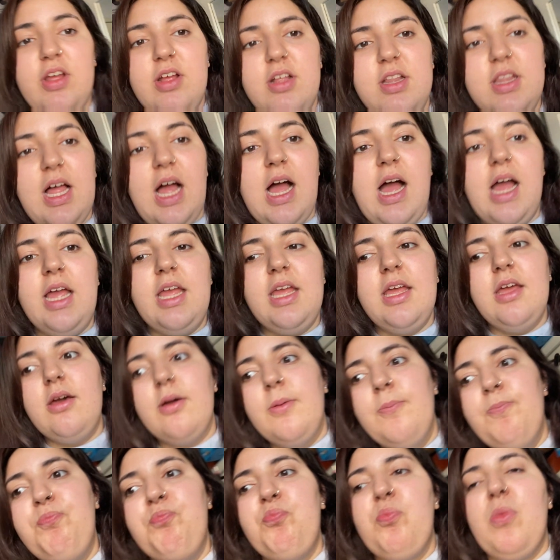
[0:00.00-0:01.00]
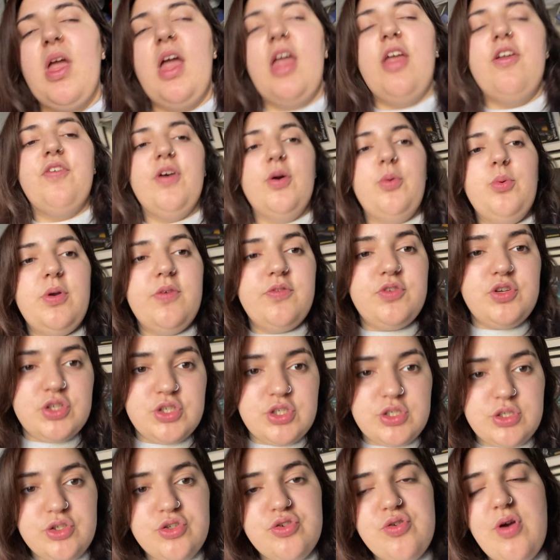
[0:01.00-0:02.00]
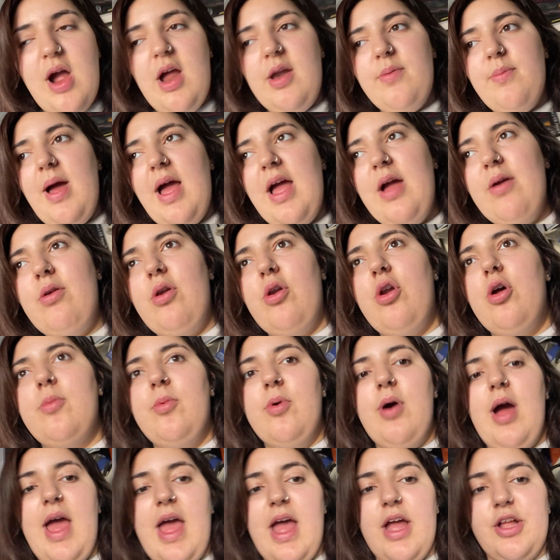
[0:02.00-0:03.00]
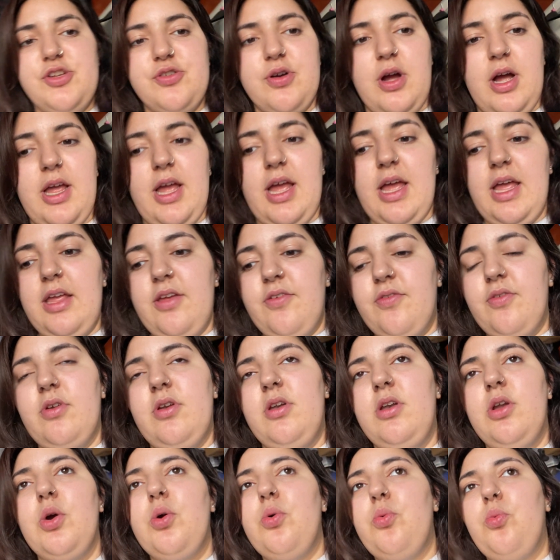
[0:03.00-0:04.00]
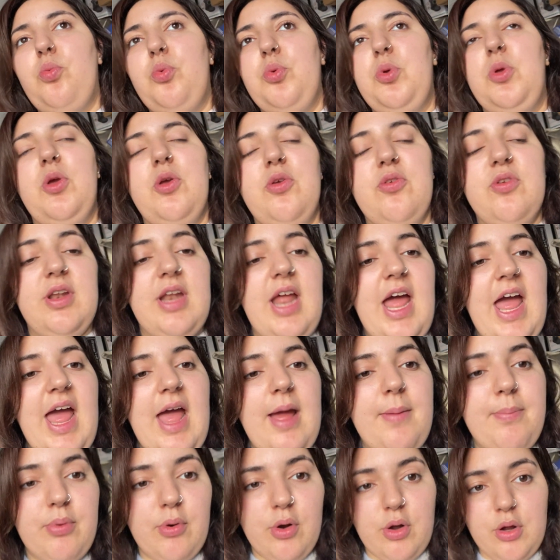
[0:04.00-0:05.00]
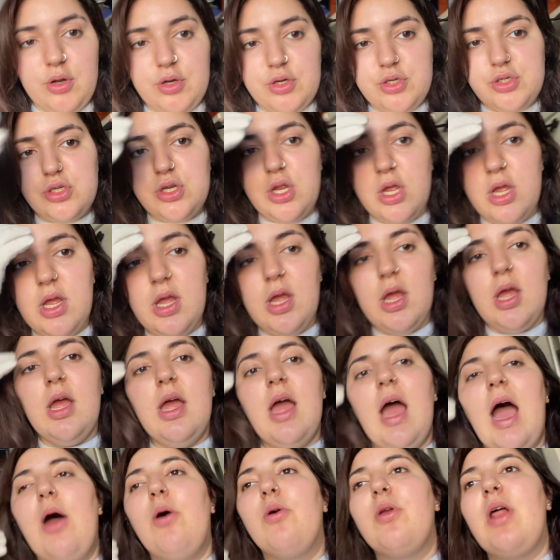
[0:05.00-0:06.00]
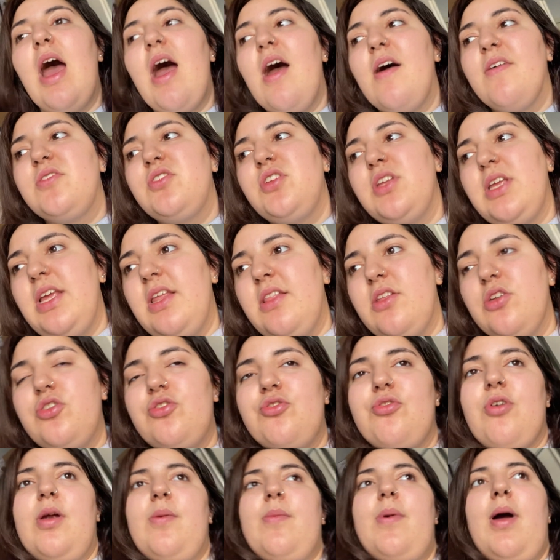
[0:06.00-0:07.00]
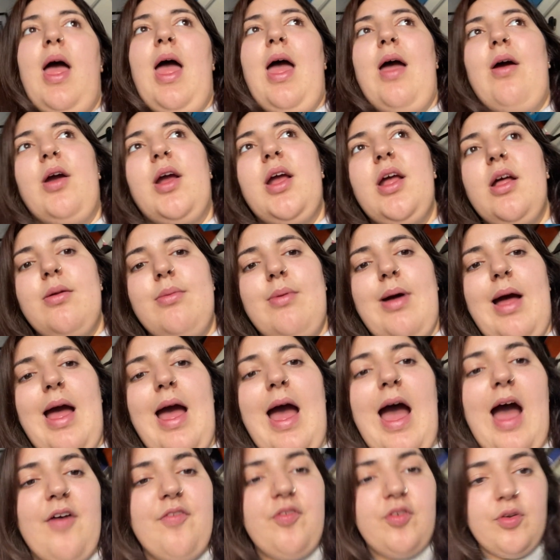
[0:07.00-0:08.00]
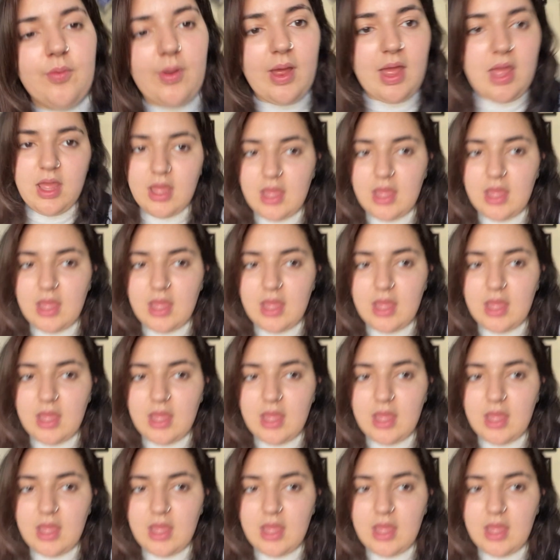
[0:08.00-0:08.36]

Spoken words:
like if I would have just dried my hair in a normal hairdryer, even using a hairbrush, I would have to either straighten my hair or curl my hair after it.